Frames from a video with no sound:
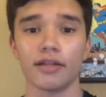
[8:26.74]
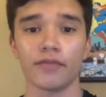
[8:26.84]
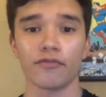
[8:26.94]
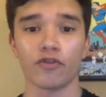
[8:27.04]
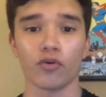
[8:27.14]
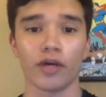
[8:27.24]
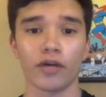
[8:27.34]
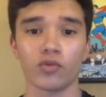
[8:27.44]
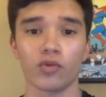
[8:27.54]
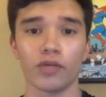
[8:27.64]
them for around
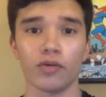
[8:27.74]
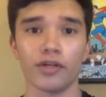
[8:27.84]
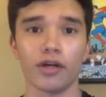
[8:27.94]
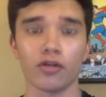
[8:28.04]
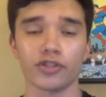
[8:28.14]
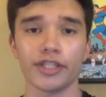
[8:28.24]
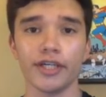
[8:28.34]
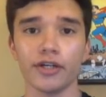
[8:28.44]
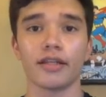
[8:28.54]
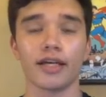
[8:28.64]
$21
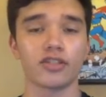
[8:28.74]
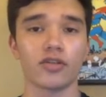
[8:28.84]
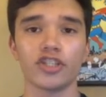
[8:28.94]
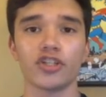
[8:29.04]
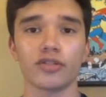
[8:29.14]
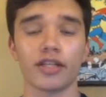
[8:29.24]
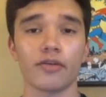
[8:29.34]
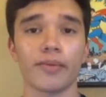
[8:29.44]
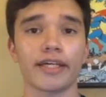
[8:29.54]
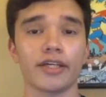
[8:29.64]
here. And so this shows that
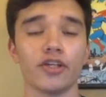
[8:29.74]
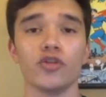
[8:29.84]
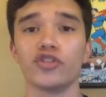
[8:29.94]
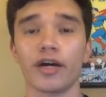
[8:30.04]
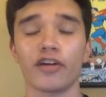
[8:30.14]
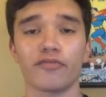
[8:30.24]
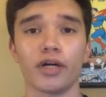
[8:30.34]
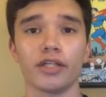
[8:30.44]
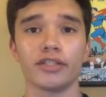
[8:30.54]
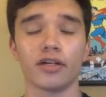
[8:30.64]
they're making a huge amount of
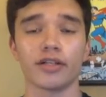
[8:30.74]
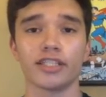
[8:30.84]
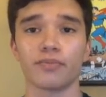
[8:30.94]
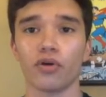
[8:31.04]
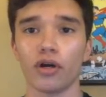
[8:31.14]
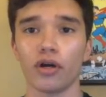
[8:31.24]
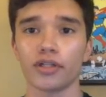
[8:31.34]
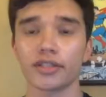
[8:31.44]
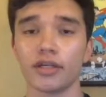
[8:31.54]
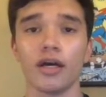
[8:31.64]
money selling these
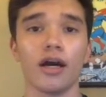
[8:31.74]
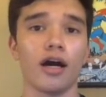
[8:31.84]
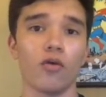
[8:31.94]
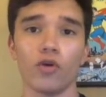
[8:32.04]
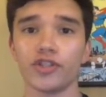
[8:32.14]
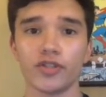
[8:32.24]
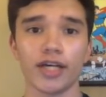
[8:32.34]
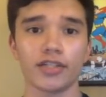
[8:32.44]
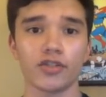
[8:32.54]
products. Once you guys do